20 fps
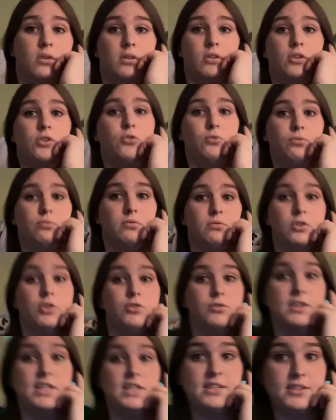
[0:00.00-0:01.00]
you
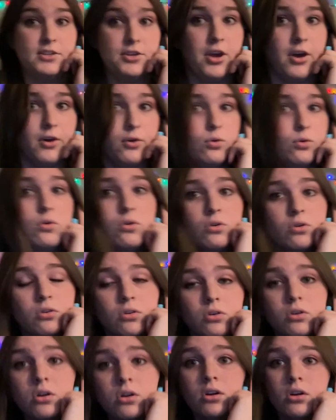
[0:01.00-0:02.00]
need to go?
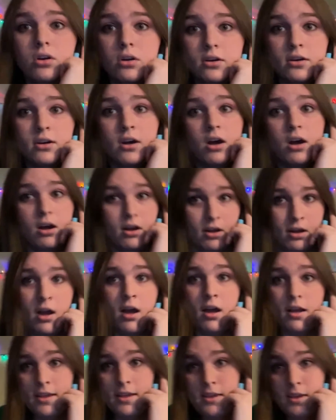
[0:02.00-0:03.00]

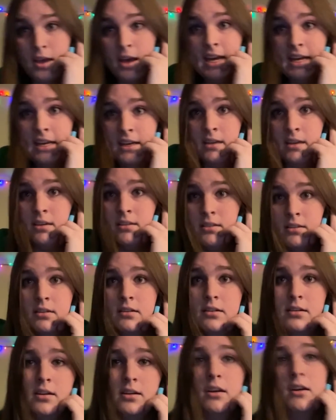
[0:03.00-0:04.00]
Yeah.
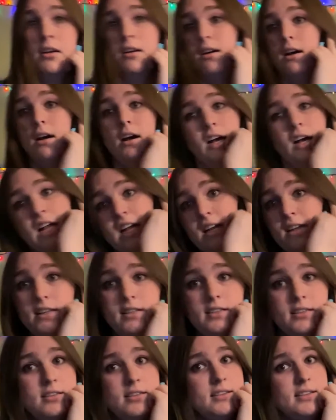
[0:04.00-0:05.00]

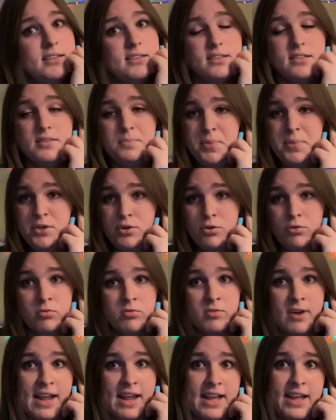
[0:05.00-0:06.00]
This has been
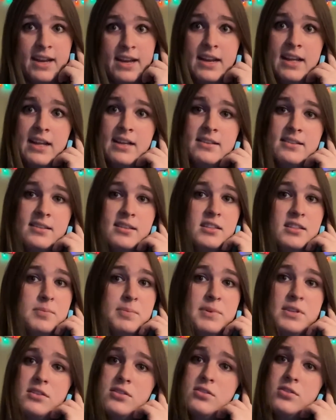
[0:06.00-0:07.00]
great. It's
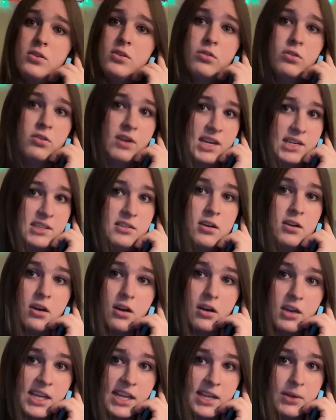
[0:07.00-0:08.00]
been so great
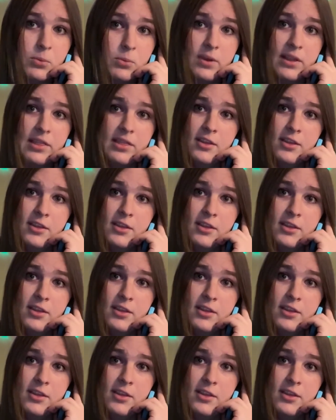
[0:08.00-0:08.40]
talking with